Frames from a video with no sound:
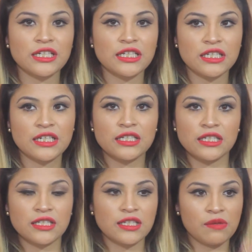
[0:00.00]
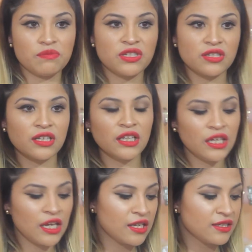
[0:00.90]
and then I did some
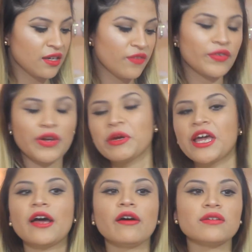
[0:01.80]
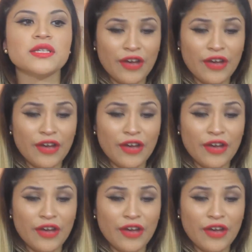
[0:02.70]
cleaning and stuff around my house.